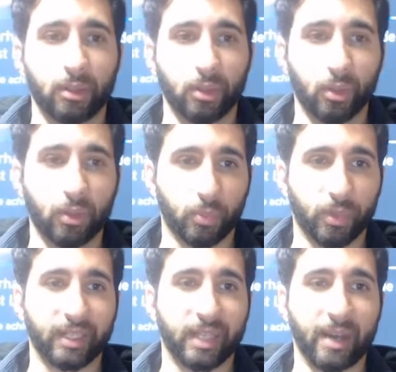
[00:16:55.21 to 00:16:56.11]
You can
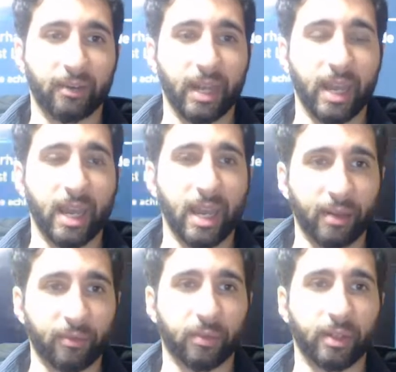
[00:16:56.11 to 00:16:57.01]
break down
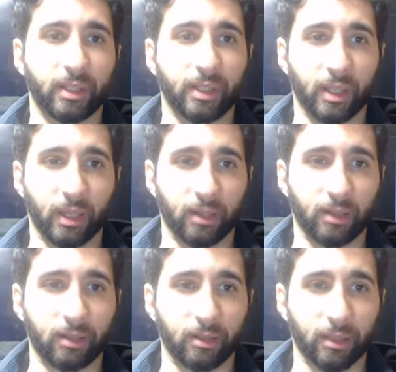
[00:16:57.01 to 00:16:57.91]
everything
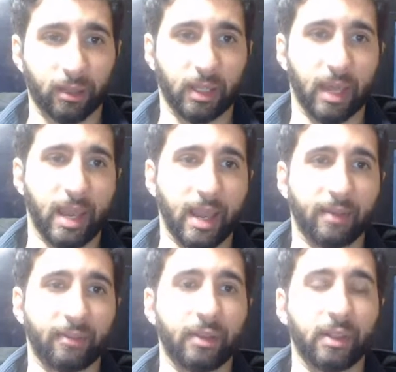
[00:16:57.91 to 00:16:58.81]
that they
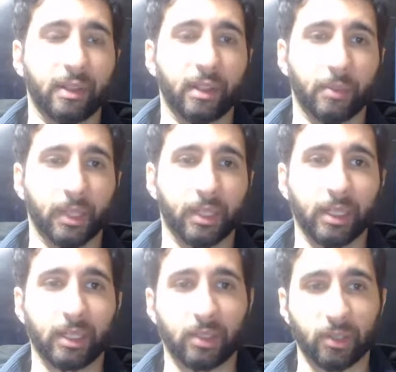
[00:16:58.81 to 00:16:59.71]
have the
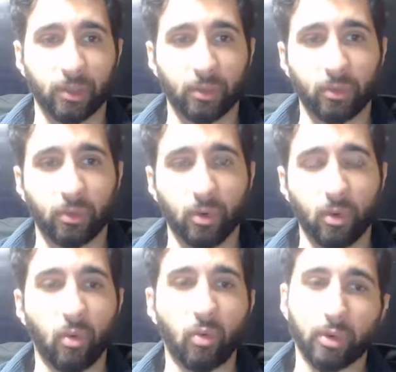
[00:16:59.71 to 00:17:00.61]
ability to do
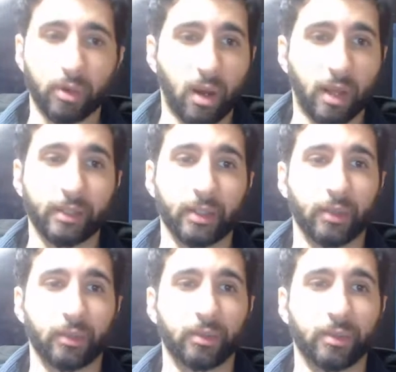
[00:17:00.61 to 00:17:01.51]
or not
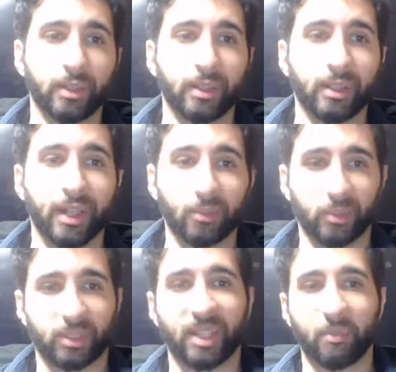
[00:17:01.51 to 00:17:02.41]
do. And
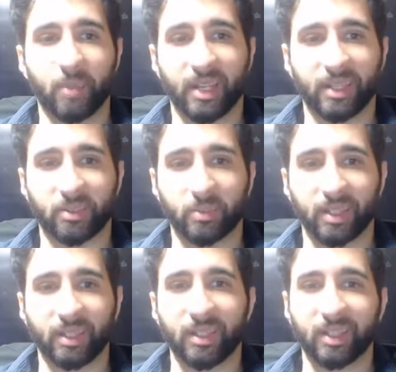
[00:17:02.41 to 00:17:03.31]
with team management,
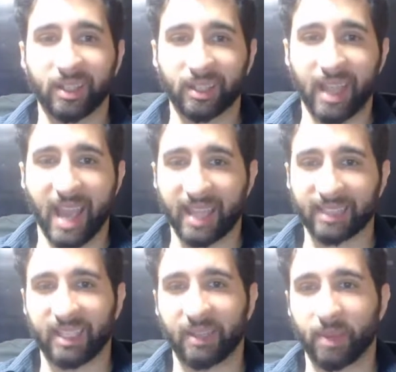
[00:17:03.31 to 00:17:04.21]
can they
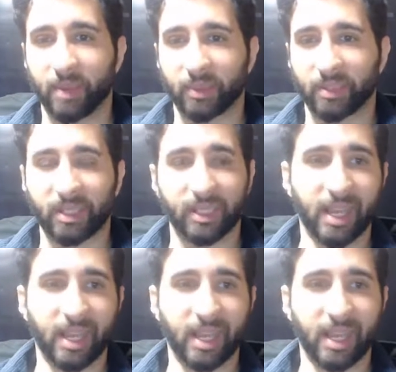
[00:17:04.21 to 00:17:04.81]
add team members? Can they